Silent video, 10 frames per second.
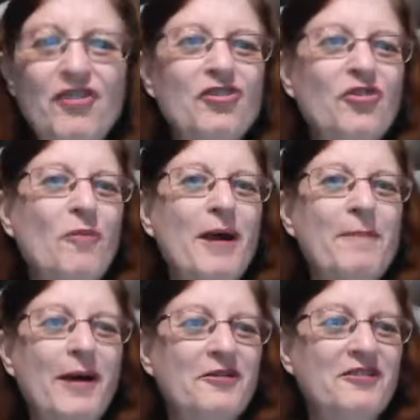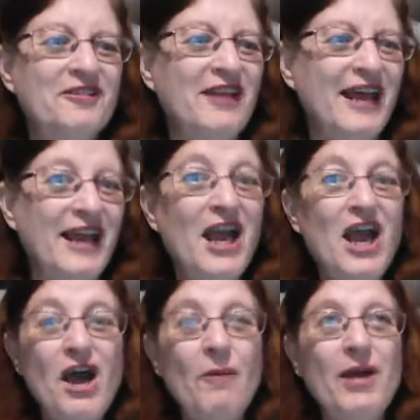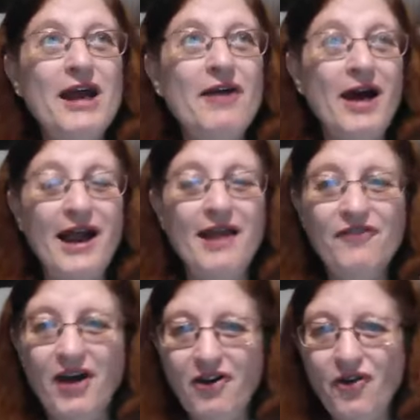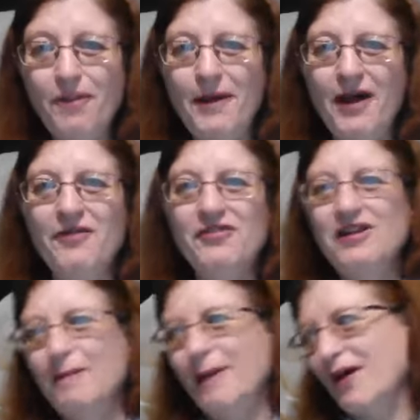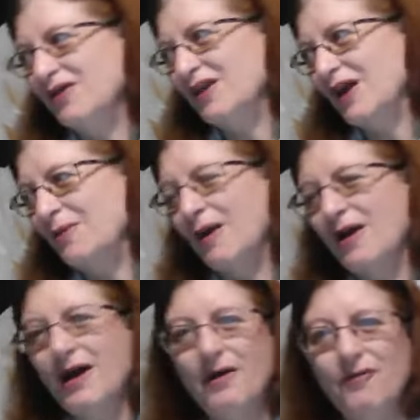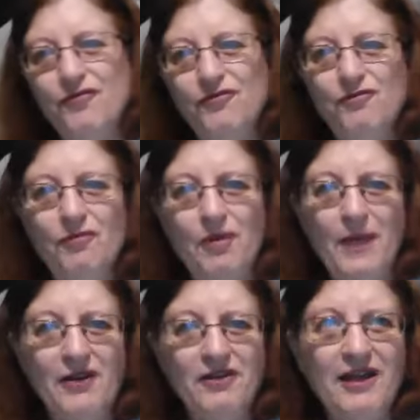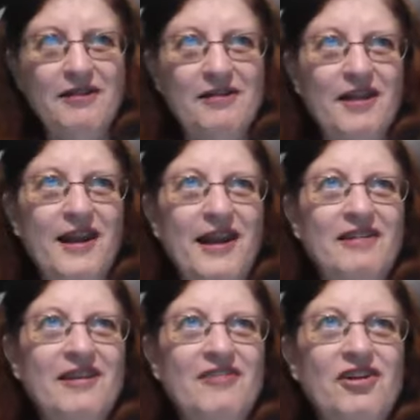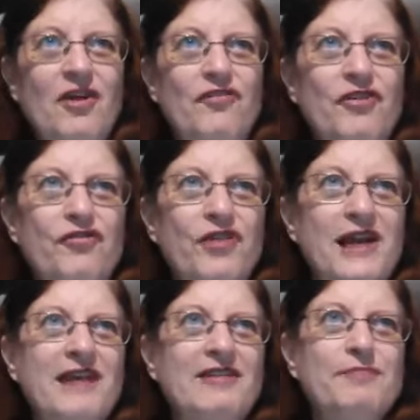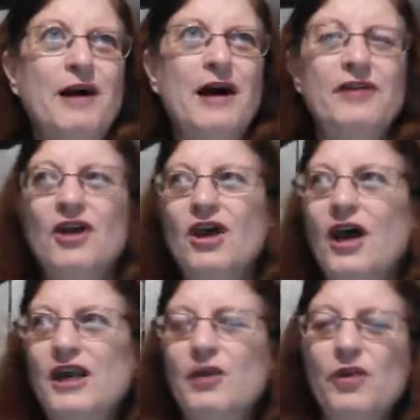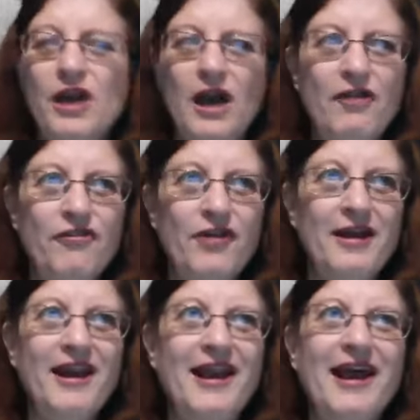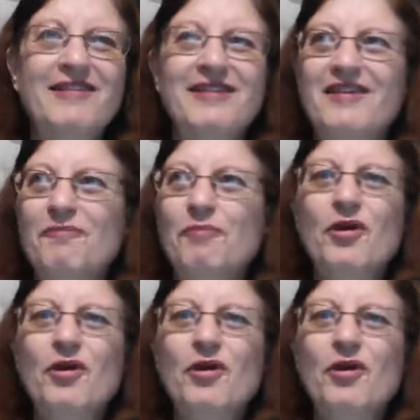saw my post today, where I've got the post and about it, and then it says, if you're feeling inspired and you want to go for it, and then it says in book a